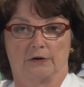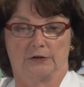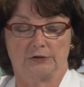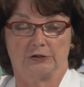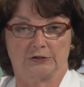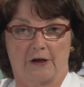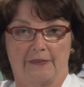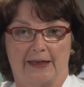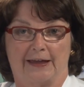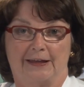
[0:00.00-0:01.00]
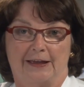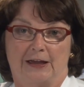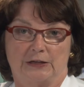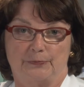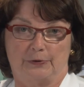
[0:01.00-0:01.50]
she saw that
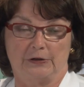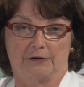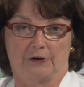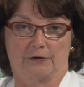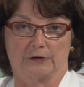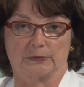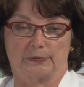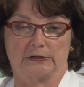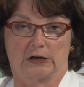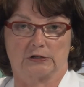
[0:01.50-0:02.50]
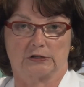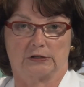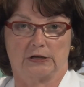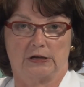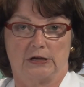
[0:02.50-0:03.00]
as putting her at risk
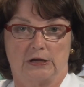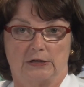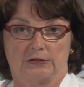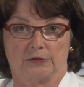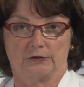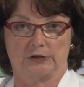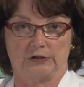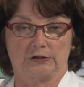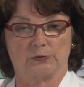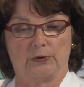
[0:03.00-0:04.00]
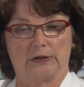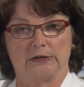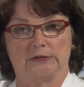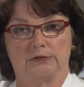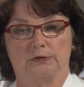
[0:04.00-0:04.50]
potentially. So she is
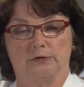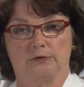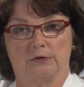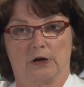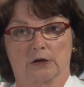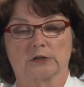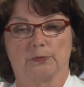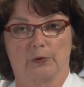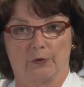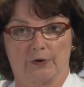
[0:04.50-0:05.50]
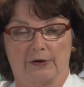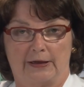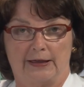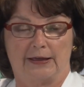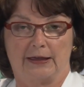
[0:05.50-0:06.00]
willing to explore
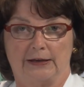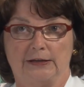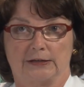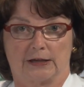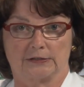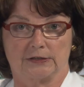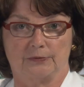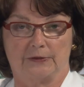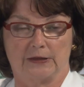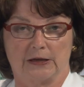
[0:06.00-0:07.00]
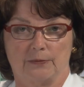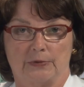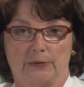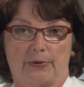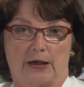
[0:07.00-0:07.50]
getting tested with him
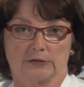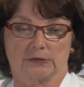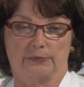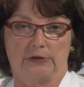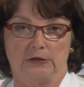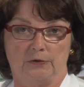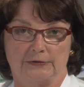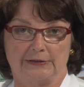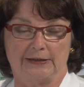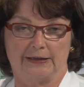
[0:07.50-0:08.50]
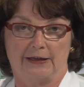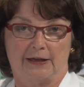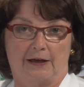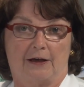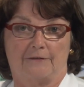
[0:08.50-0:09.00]
and possibly using
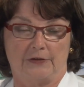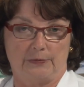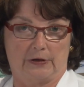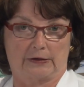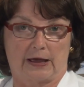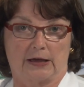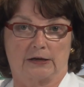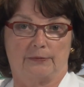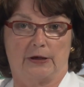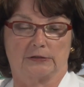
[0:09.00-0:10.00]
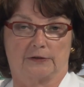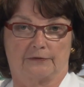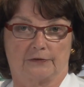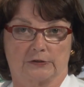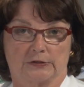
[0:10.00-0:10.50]
a female condom as a
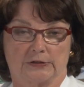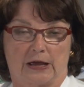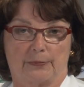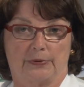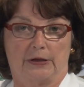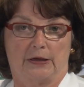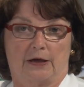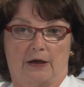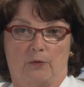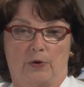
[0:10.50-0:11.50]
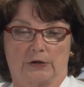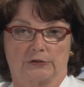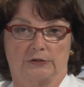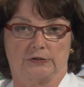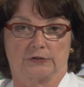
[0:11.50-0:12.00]
first step while
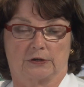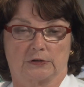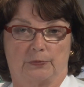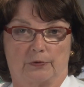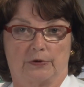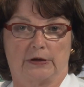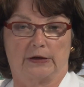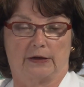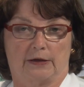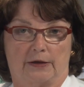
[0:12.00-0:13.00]
she's exploring